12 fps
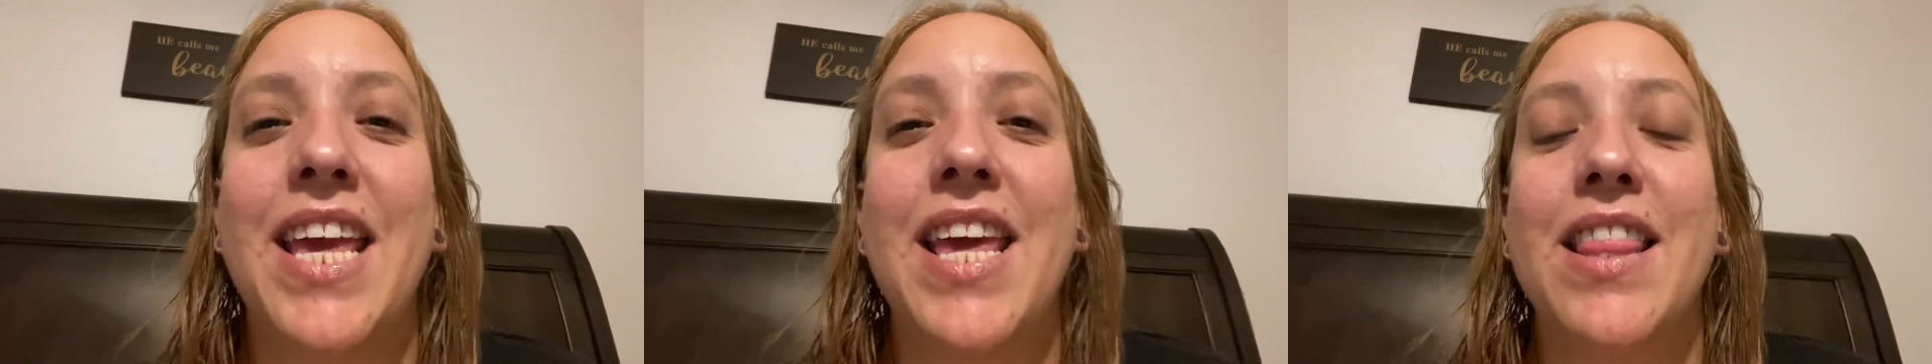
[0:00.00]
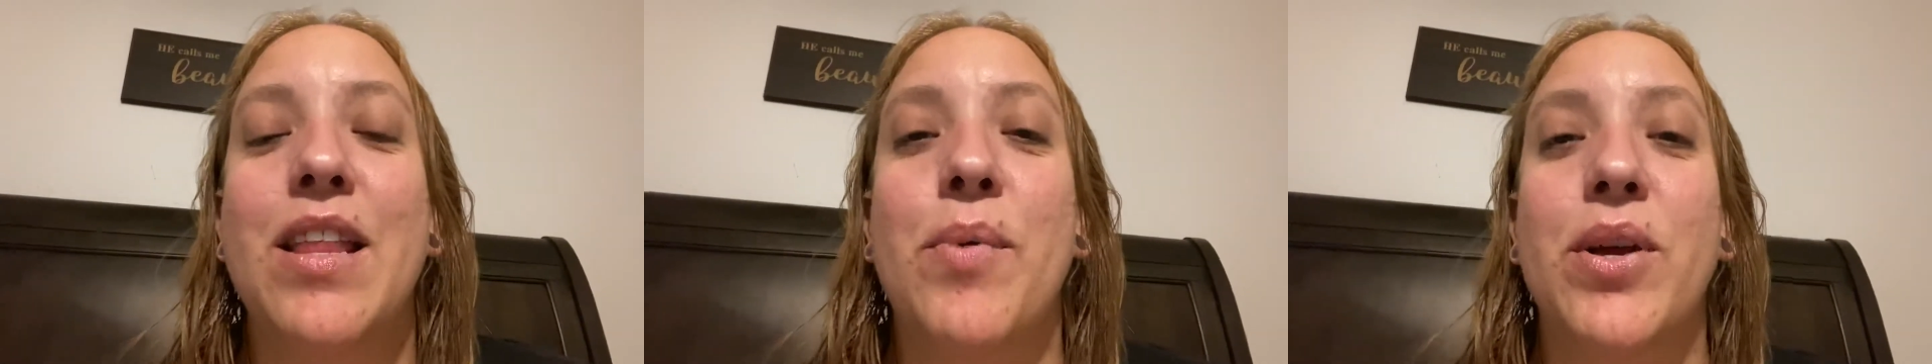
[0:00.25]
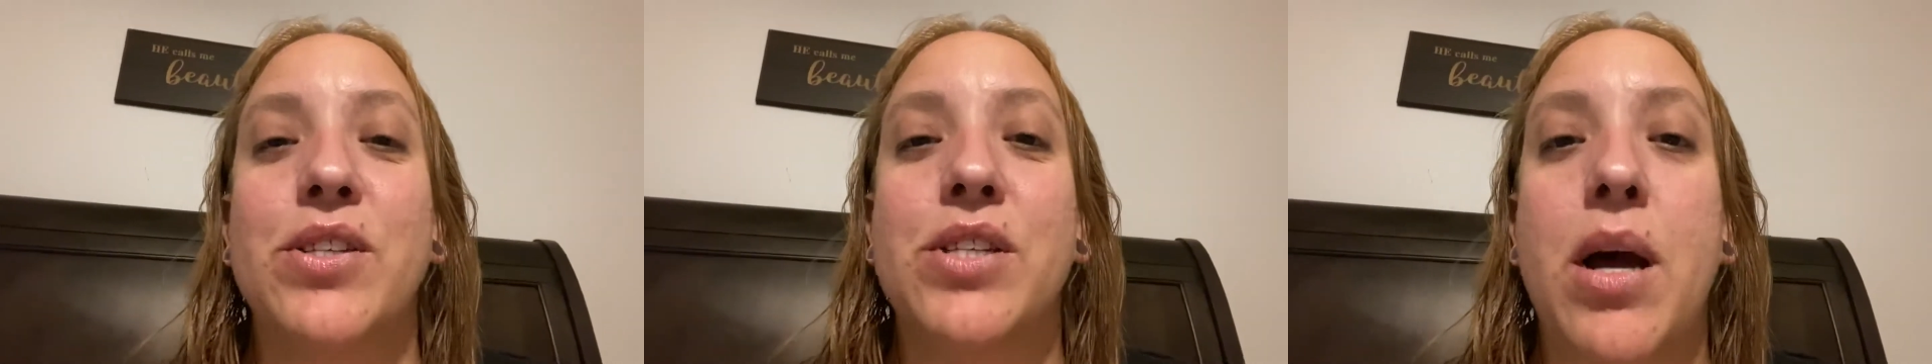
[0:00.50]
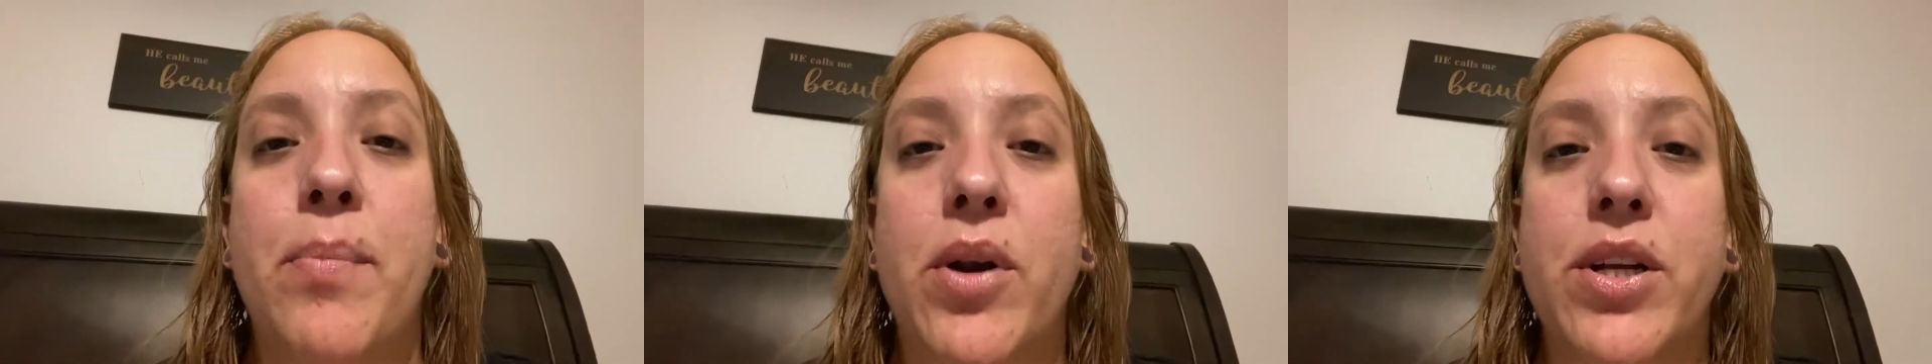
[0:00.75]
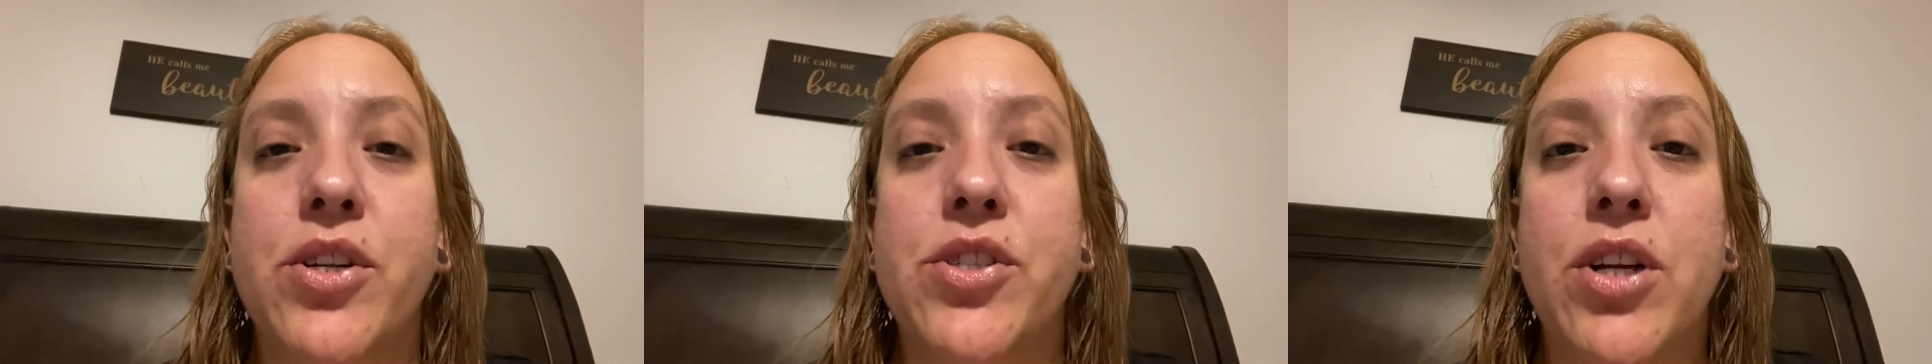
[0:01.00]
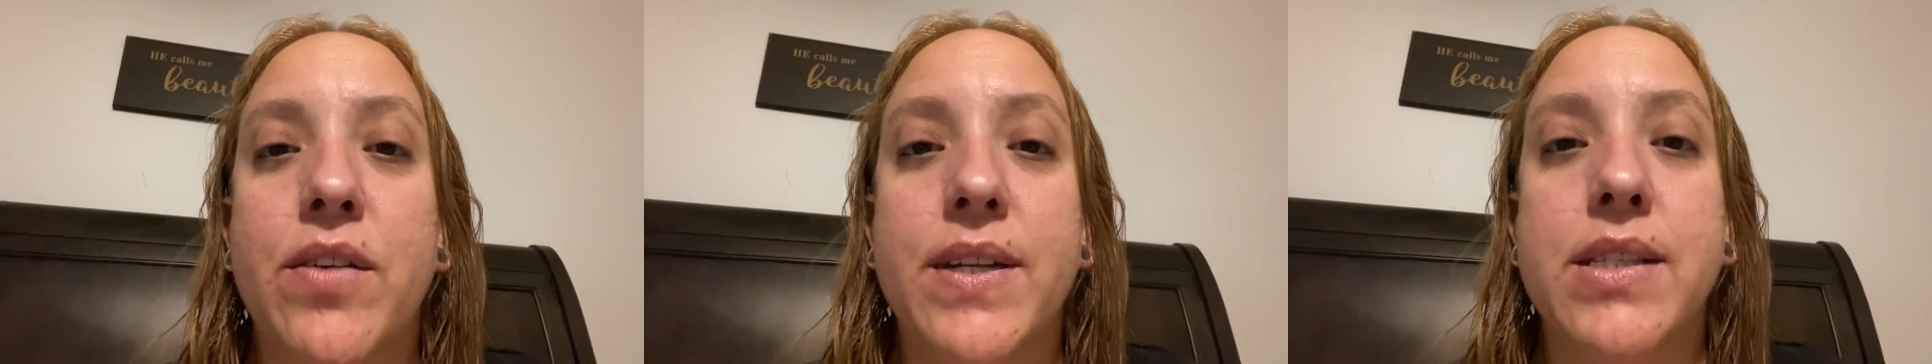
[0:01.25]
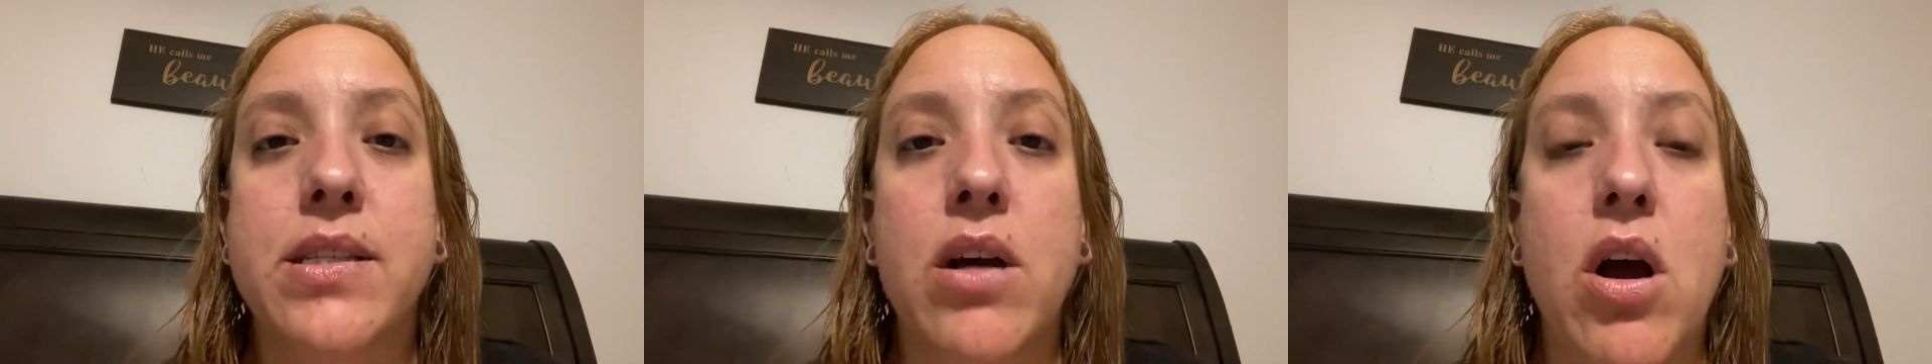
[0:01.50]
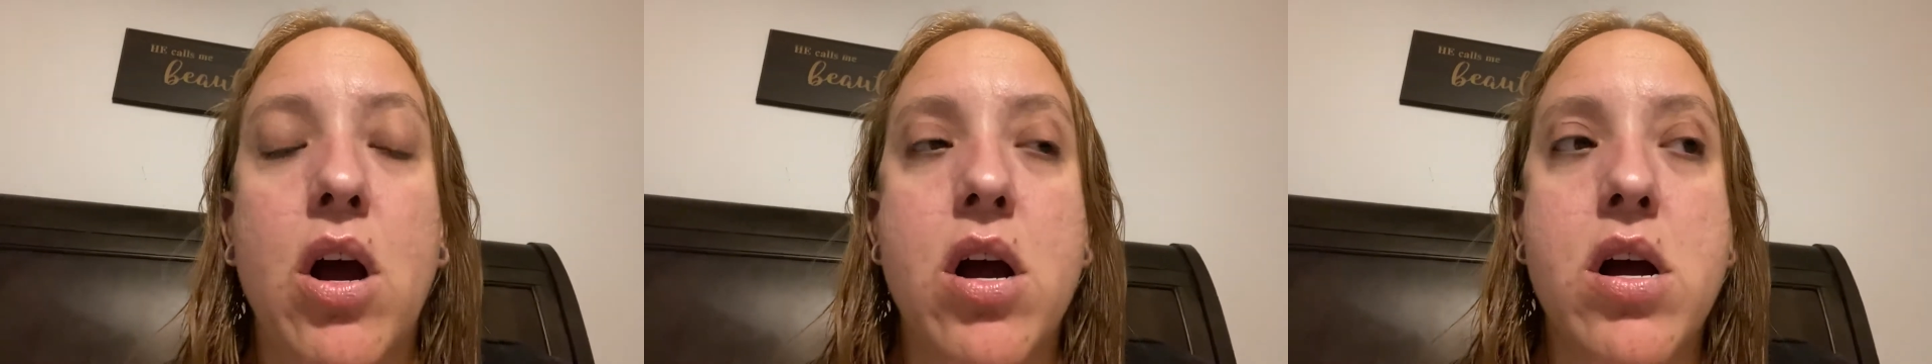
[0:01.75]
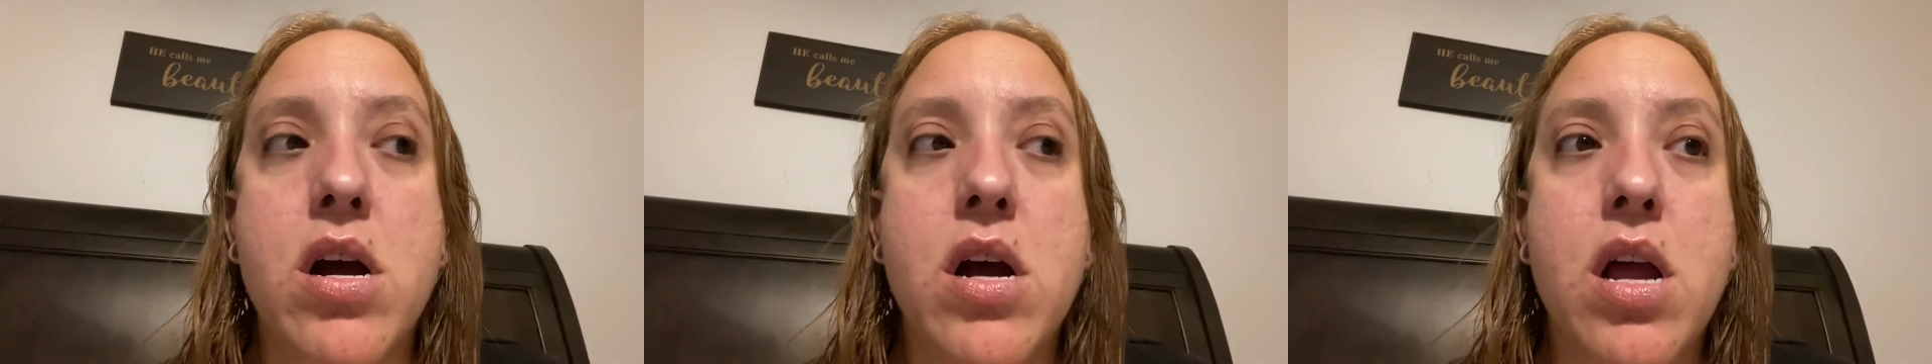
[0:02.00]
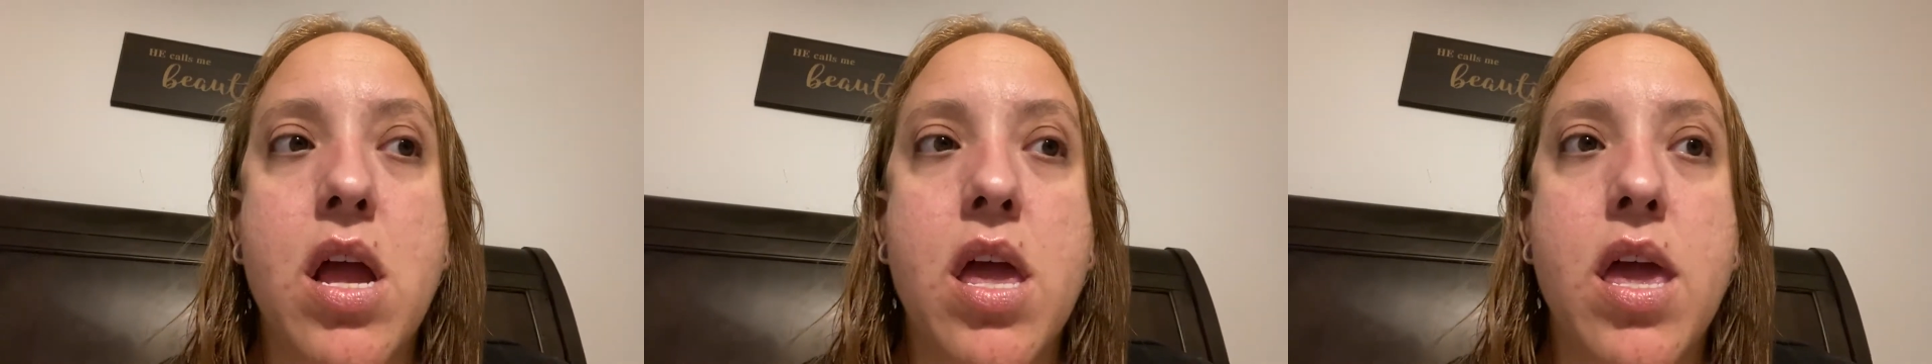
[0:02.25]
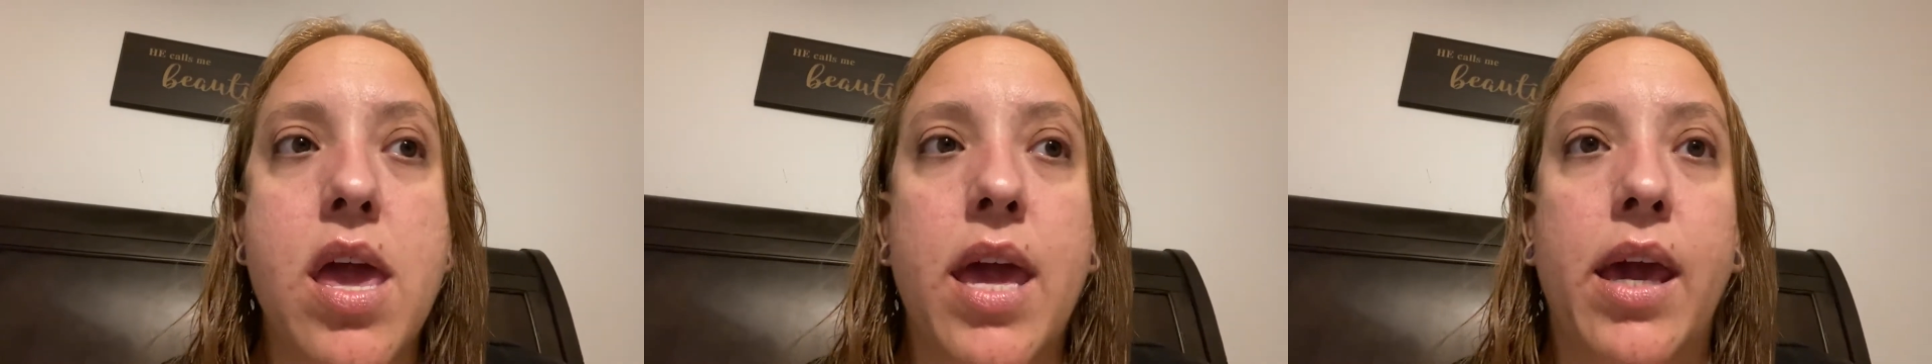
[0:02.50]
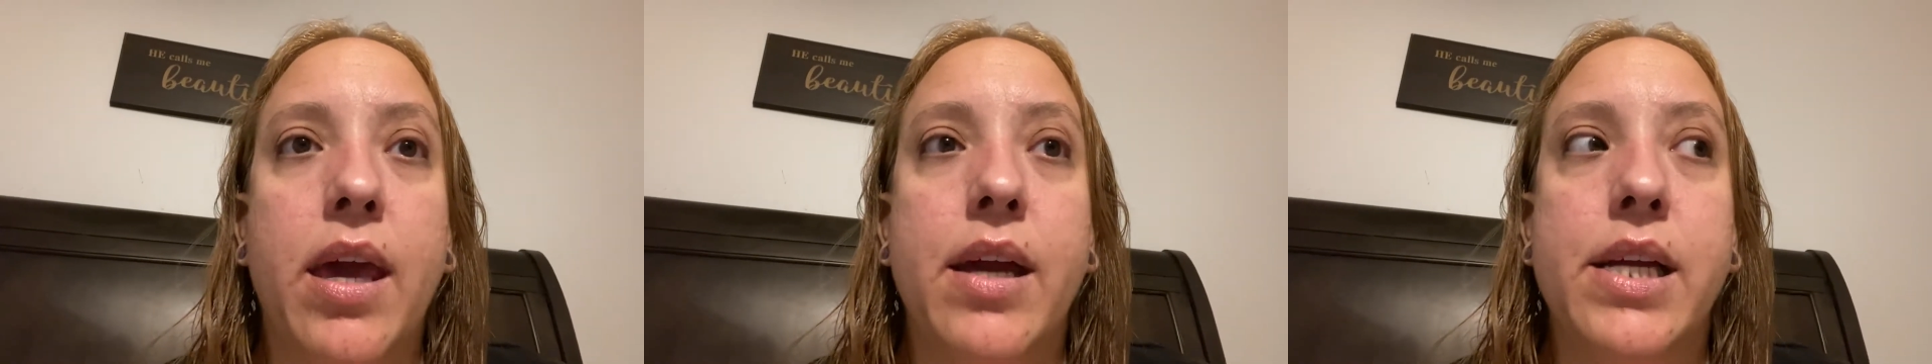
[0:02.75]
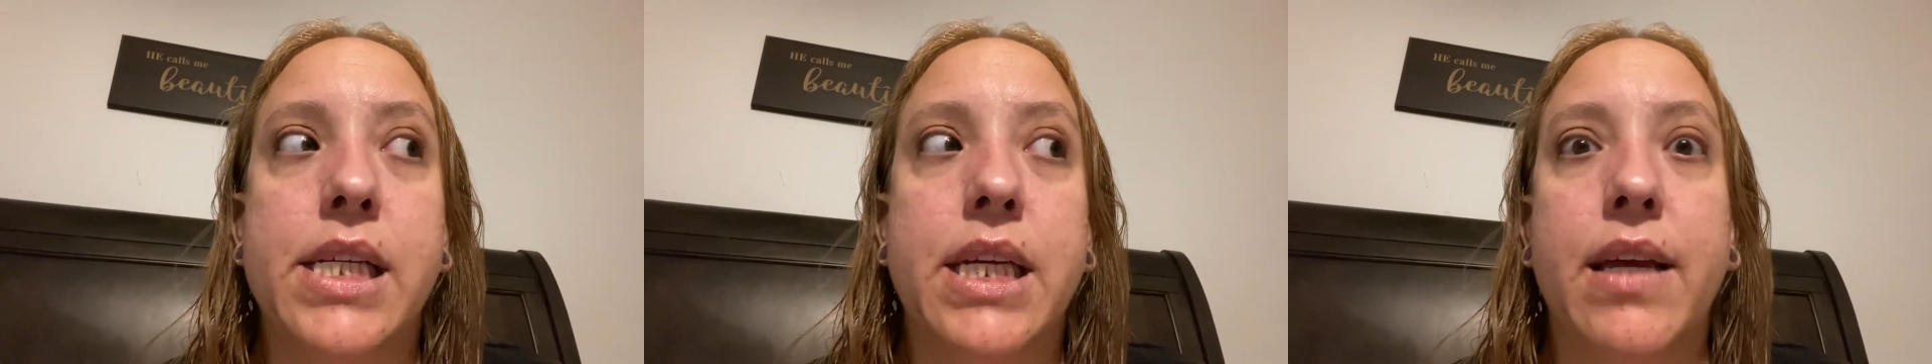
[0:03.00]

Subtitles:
They burn the top part of your cervix and